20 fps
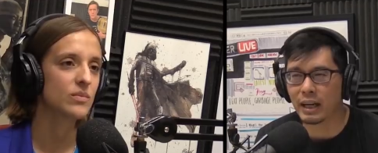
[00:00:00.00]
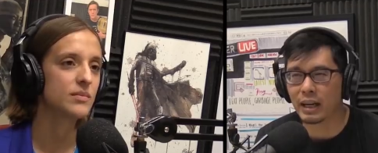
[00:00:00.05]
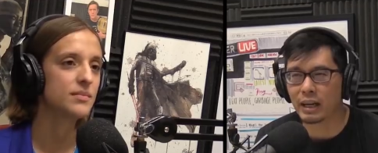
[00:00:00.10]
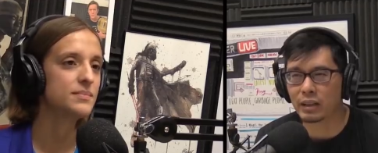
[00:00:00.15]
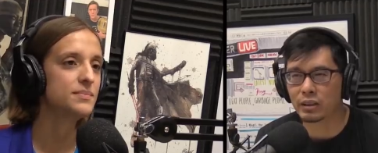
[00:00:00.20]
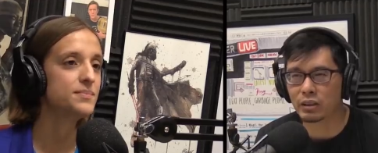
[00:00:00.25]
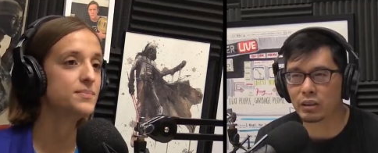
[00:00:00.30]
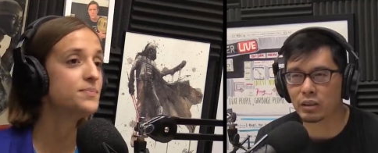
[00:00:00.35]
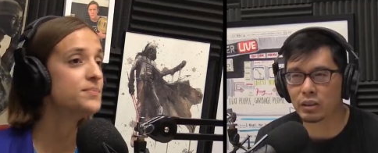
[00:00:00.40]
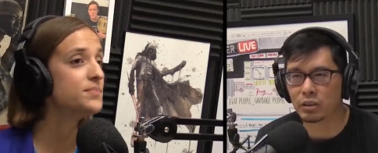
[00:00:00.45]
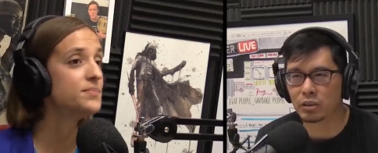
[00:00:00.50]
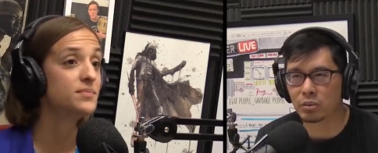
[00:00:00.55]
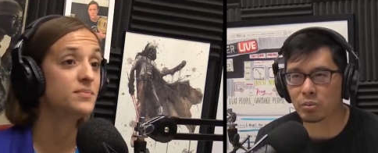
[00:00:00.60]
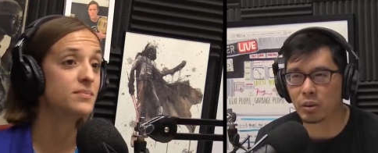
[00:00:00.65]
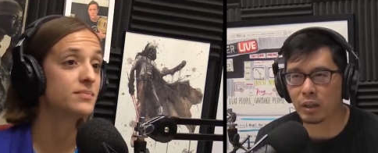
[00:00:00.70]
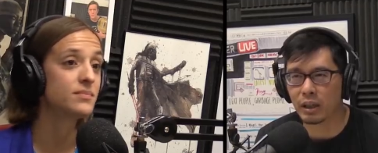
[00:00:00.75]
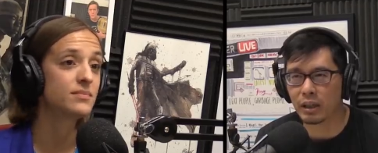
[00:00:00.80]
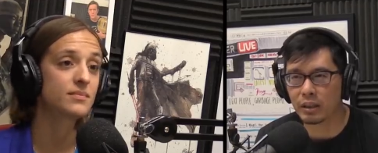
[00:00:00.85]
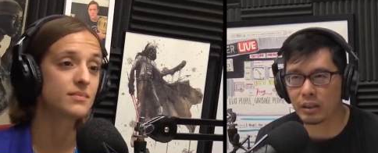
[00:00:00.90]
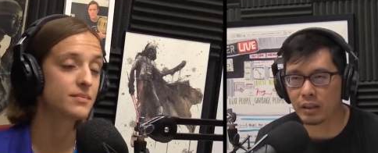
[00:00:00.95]
Speaker 1: actions, Mm-mm.
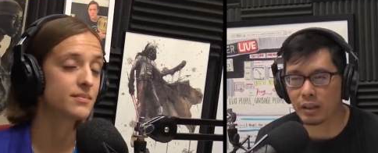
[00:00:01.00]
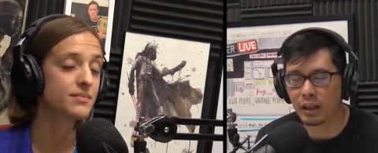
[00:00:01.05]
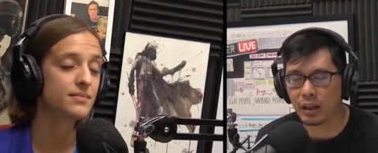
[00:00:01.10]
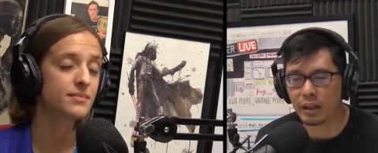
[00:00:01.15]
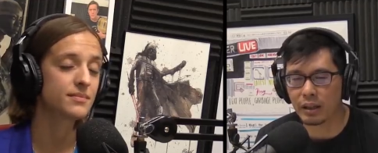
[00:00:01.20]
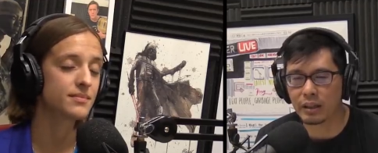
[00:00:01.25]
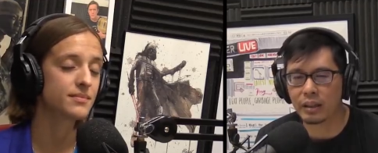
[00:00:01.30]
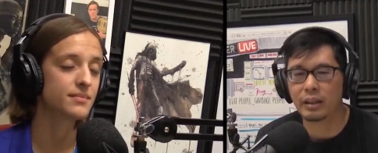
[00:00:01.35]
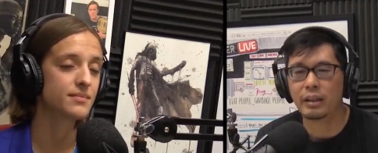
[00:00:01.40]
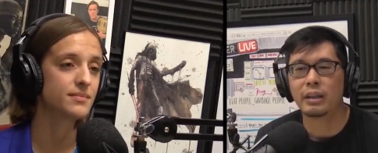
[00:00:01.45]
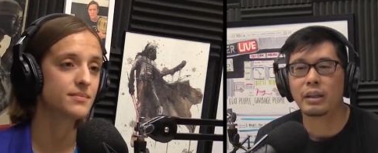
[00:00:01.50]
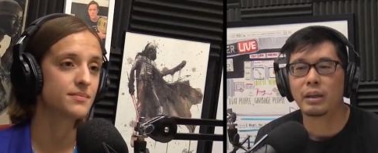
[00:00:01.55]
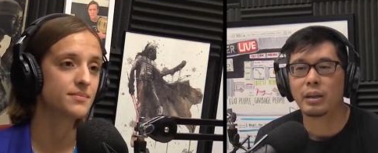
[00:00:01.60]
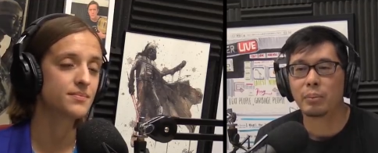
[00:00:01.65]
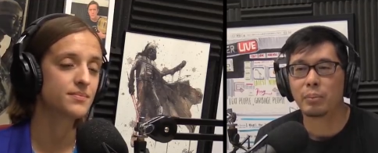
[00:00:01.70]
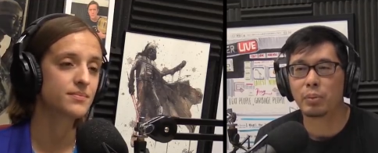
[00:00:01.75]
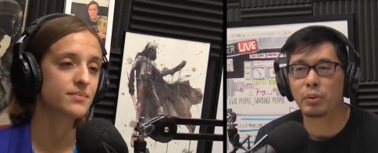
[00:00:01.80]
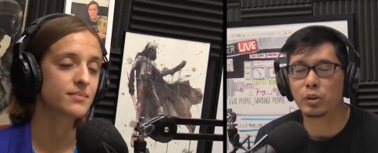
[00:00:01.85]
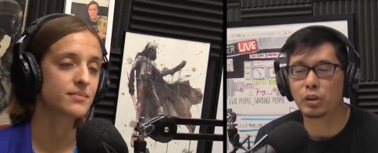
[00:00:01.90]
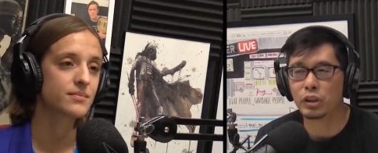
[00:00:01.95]
right? Like
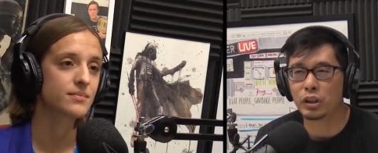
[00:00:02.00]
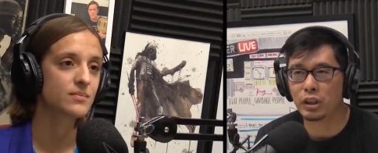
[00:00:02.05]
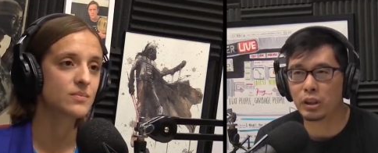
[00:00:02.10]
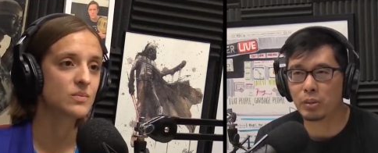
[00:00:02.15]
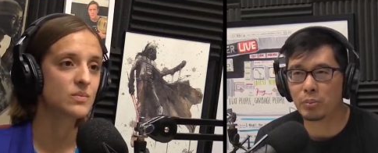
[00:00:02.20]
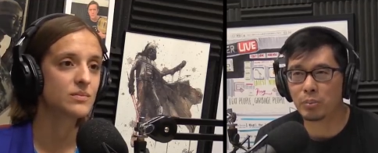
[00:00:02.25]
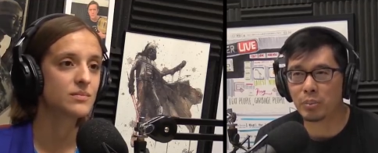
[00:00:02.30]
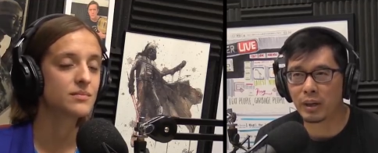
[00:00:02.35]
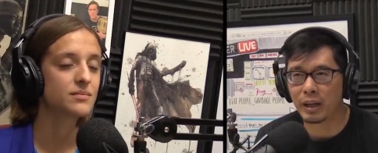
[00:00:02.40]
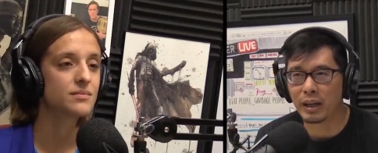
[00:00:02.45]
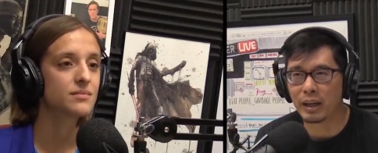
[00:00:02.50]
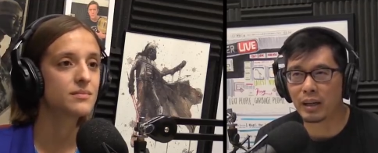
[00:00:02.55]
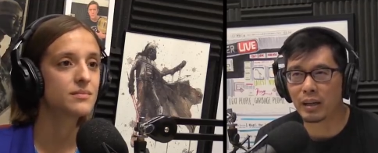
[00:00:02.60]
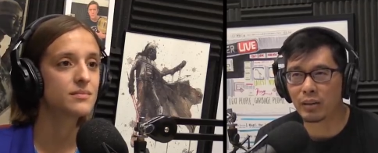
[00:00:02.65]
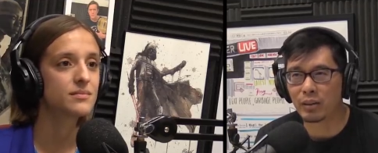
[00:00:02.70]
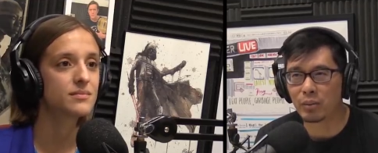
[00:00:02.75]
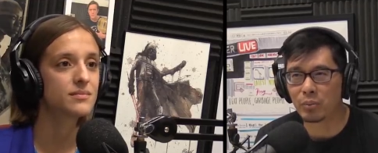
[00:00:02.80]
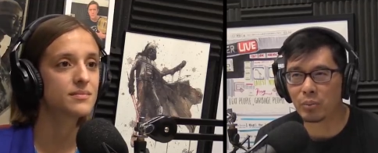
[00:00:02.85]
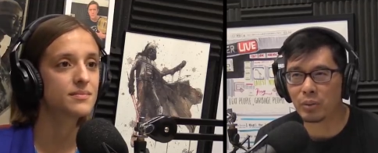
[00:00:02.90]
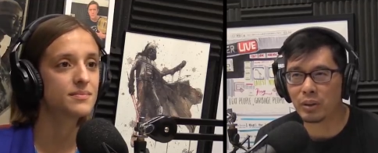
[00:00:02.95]
pushing Bran out
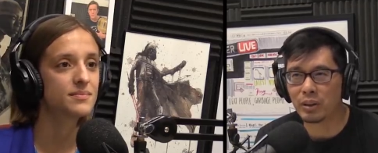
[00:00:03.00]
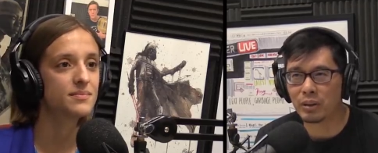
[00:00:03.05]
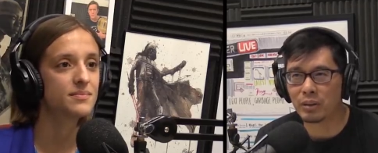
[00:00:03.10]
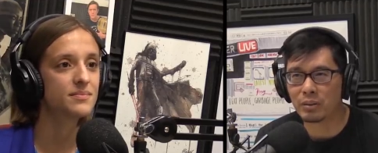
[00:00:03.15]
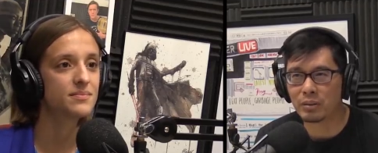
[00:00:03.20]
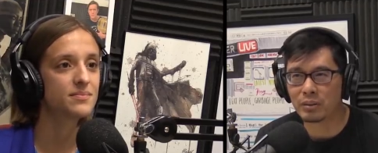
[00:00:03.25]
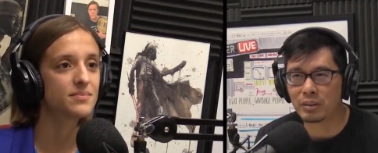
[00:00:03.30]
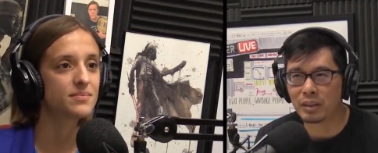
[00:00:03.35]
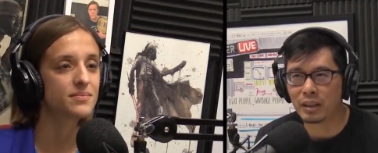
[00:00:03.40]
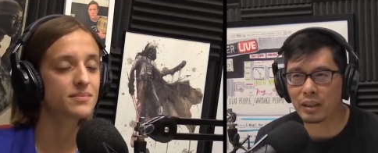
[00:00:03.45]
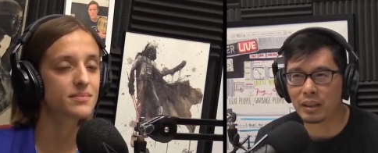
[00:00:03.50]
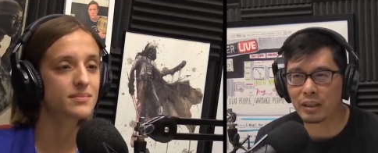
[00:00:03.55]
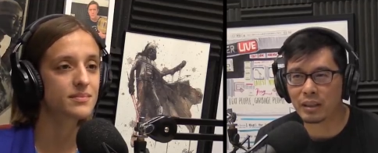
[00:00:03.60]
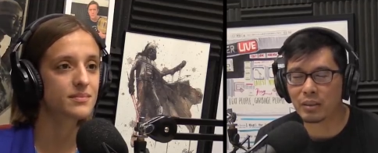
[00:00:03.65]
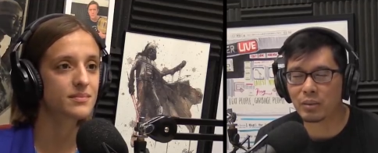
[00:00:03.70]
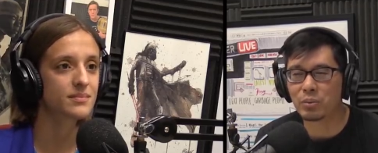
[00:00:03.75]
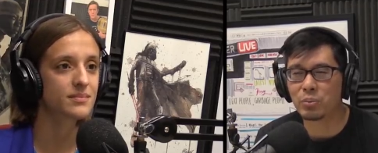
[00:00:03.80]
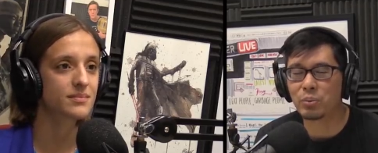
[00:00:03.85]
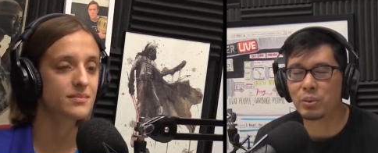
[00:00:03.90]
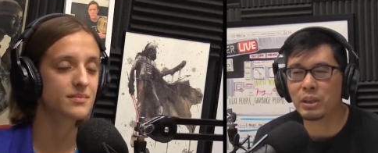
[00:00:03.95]
the window. is like,
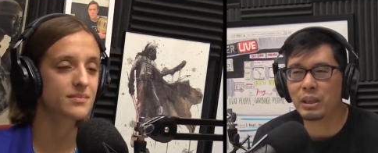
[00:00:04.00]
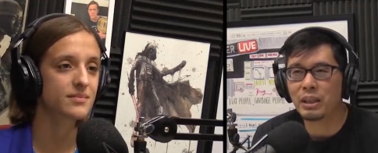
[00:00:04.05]
when